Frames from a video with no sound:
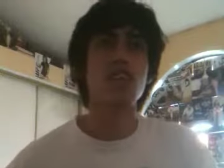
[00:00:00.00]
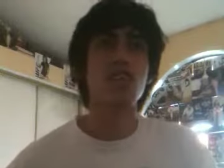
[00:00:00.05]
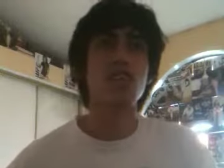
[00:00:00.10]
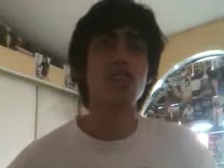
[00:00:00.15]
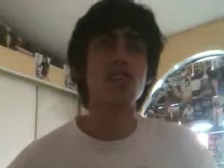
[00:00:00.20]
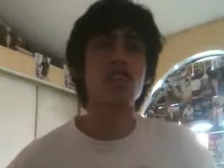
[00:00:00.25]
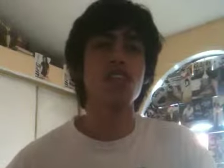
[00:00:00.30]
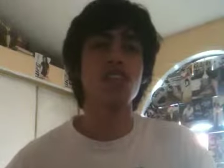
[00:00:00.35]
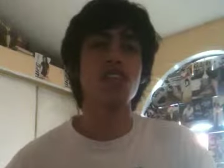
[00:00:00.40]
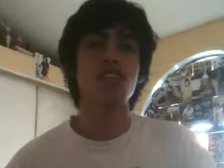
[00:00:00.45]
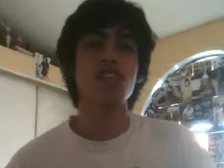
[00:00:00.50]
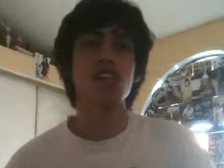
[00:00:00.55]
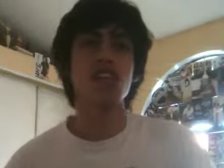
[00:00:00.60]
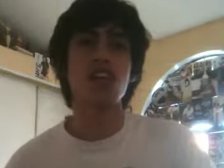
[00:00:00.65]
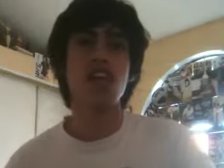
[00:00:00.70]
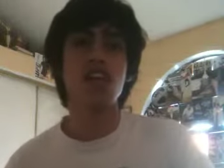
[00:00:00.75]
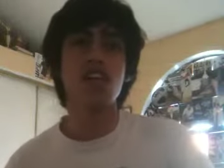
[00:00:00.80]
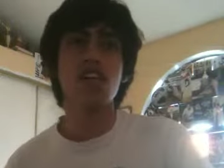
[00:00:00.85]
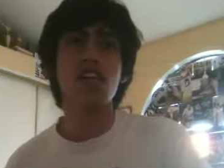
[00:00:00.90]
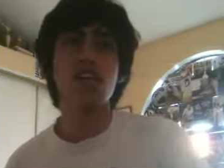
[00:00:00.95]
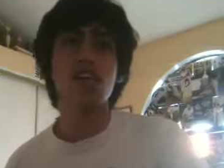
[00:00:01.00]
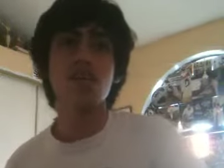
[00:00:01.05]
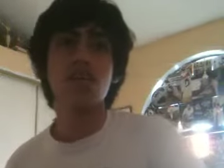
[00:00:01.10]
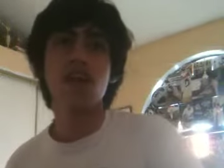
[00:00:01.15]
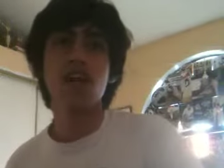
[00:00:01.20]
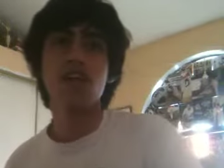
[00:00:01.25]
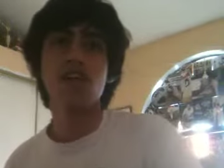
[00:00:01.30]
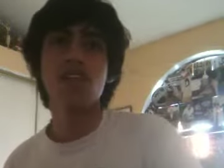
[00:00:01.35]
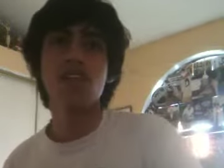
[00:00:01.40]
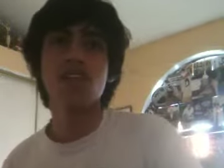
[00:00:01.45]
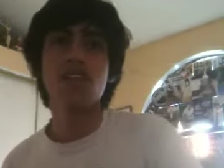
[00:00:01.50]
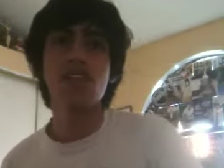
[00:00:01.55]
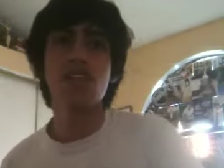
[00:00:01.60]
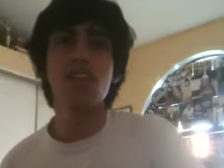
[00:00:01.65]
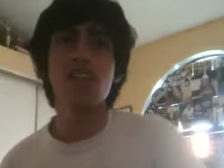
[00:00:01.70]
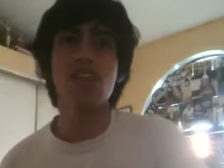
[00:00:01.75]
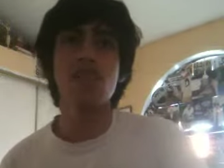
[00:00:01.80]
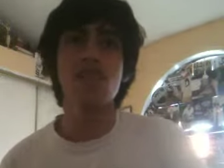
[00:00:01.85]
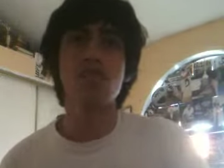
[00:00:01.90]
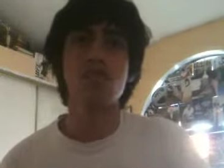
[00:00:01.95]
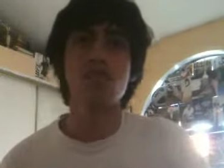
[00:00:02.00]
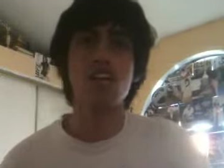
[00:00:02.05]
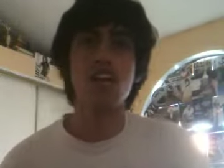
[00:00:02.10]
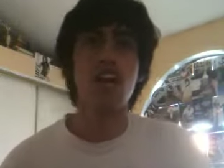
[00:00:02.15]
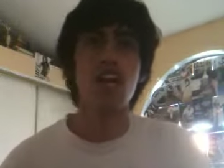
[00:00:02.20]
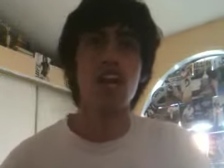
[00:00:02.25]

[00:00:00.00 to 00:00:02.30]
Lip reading: school teacher, knocking him out and sending him to the